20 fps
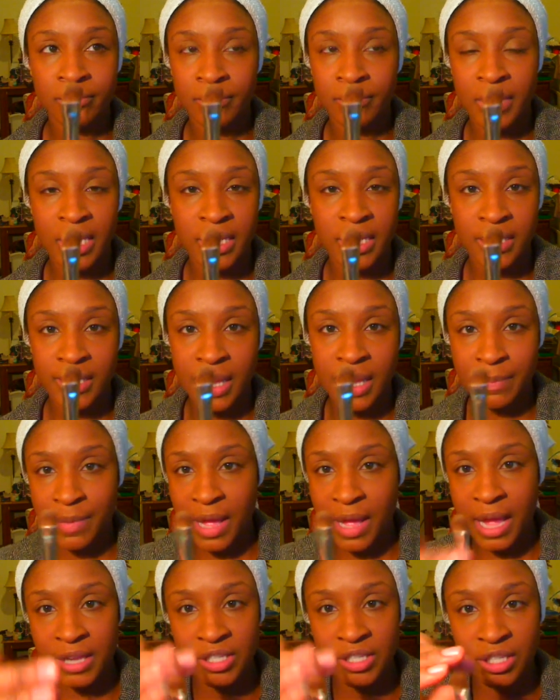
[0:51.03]
any type of
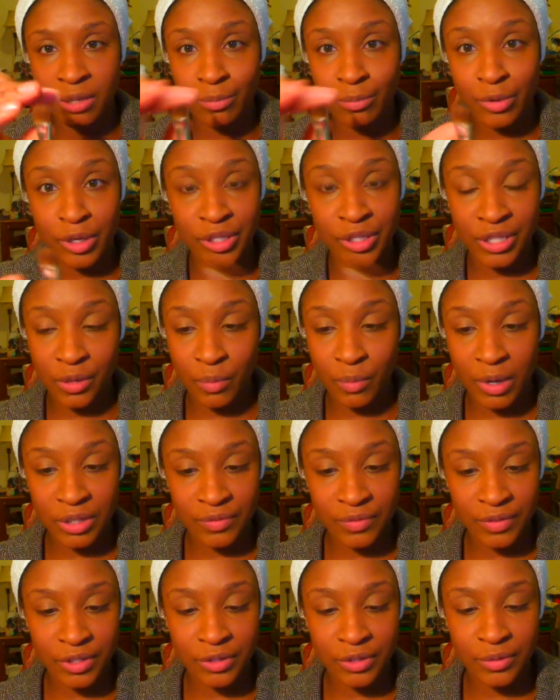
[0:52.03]
eyeshadow brush that works
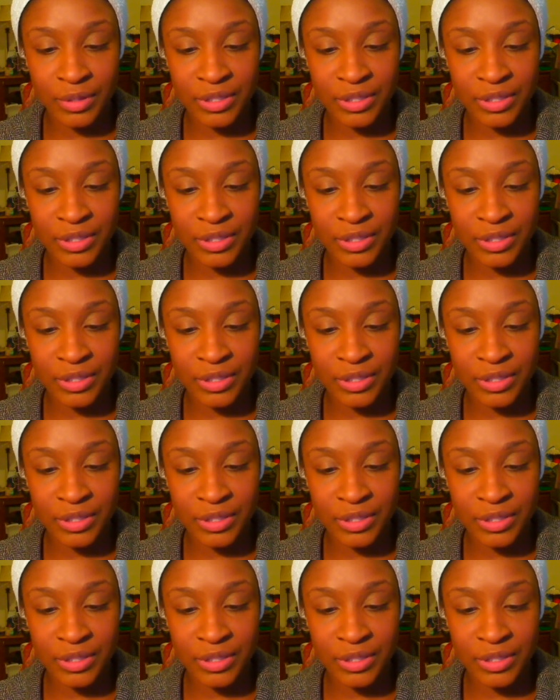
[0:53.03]
for you.